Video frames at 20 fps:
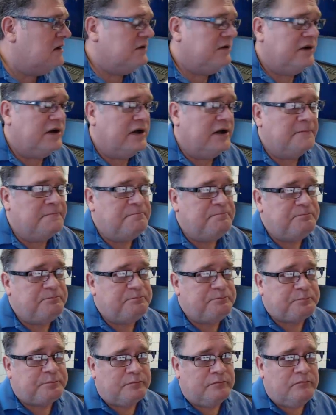Okay.
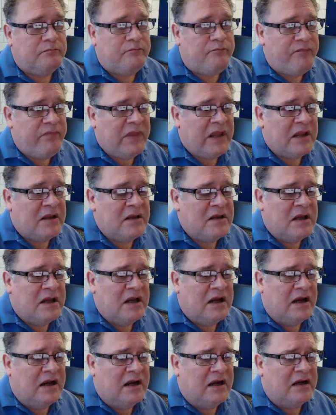
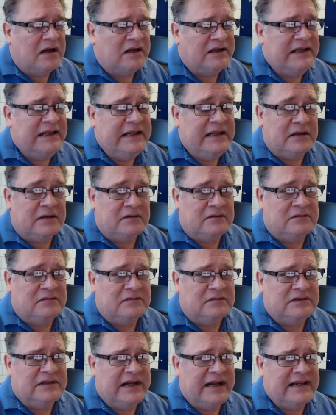Again,
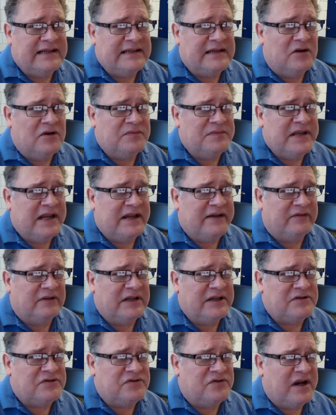today's homes have
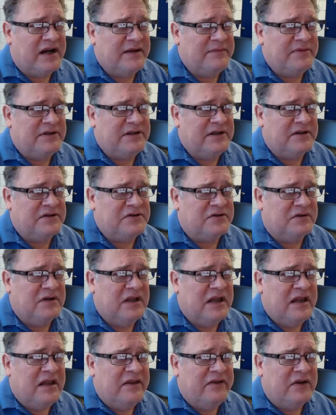less drying potential.
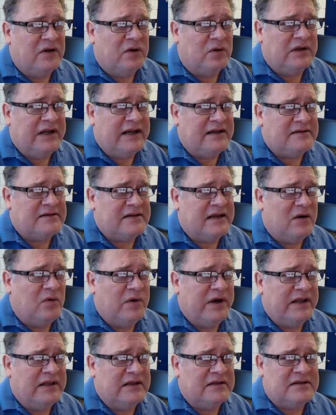The old house got
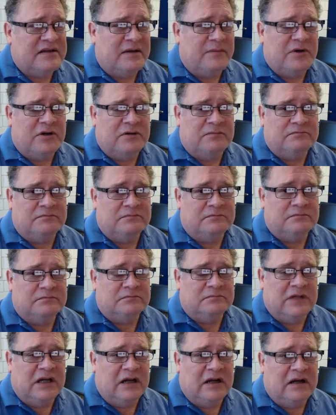wet in the summer
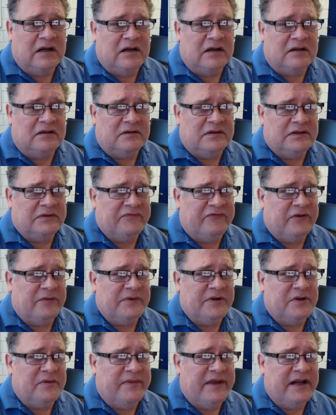from
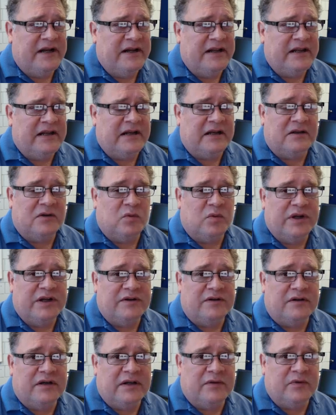the humidity, and in the
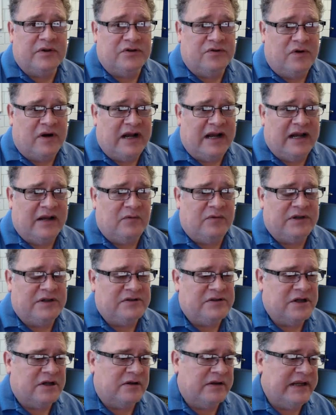winter it would dry. We
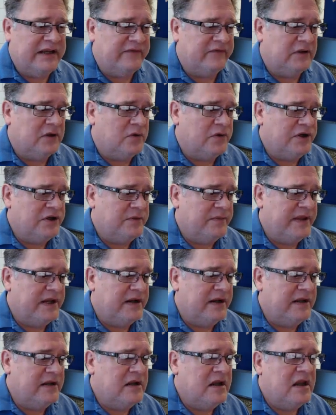generally have lower
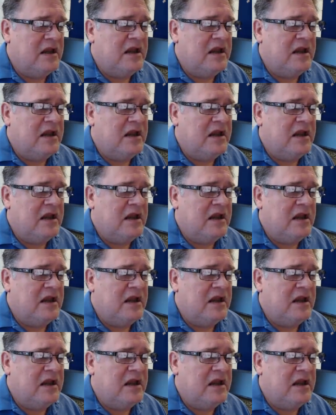humidity.